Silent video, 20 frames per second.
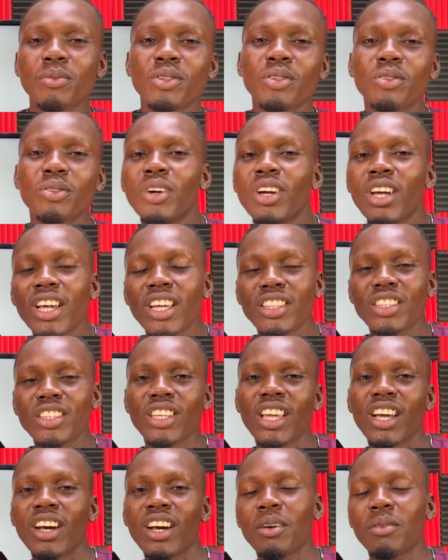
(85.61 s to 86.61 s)

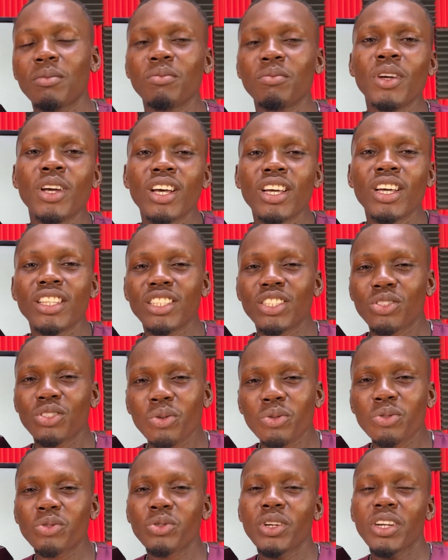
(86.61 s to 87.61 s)
the
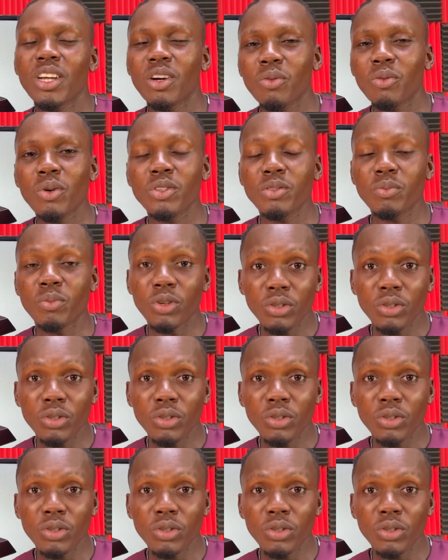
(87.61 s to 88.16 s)
Soul Train Award,